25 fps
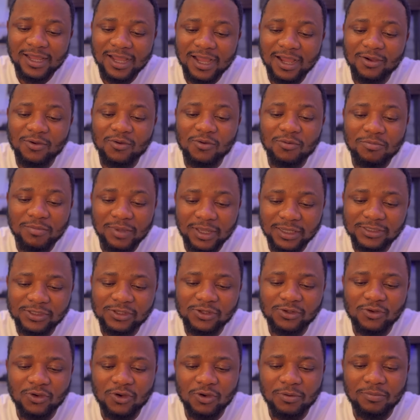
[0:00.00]
I go mess
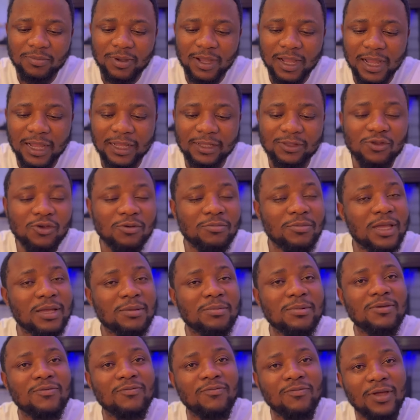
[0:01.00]
you up. I no
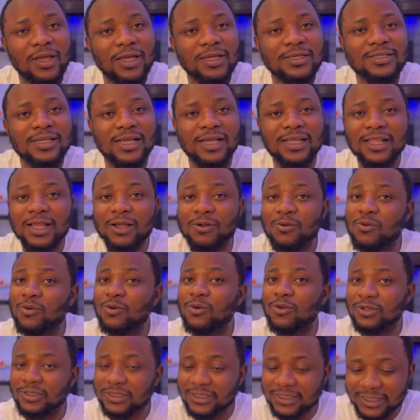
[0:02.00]
make me invest and I
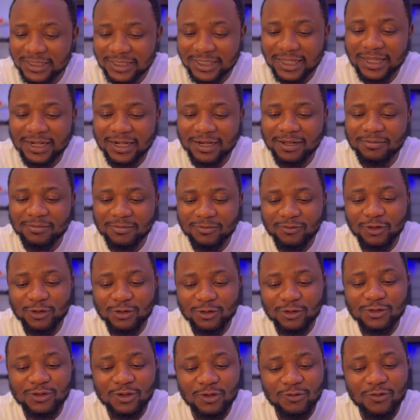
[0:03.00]
will consider it.
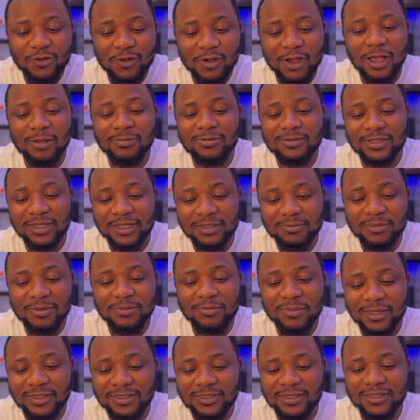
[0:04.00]
For those of you who have sent me
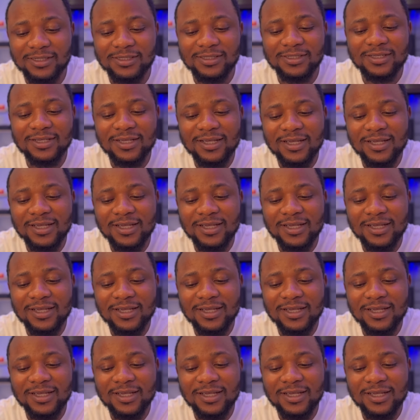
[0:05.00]
message,